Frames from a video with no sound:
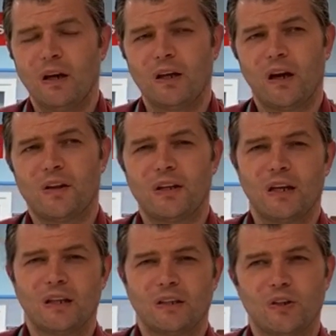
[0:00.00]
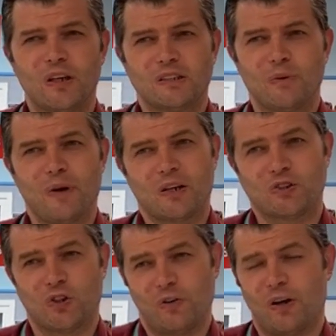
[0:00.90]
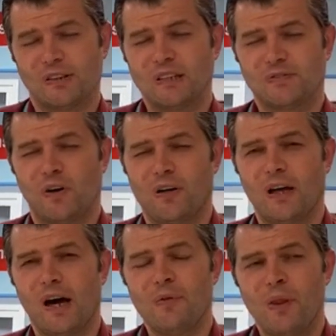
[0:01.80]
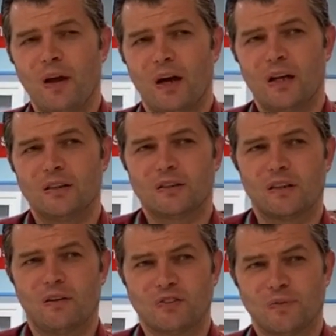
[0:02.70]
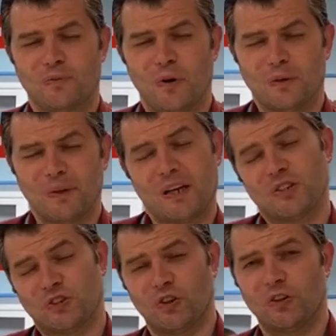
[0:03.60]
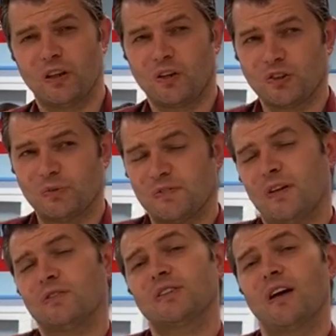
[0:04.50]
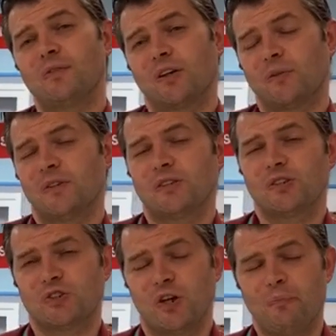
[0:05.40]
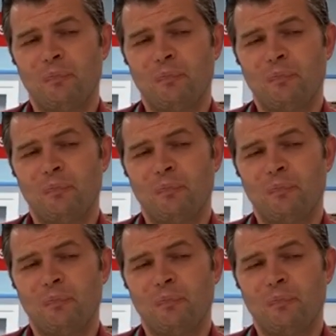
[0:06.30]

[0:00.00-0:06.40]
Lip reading: you need to be making sure you're identifying that and making sure that your customers feel safe when they're coming to the shop.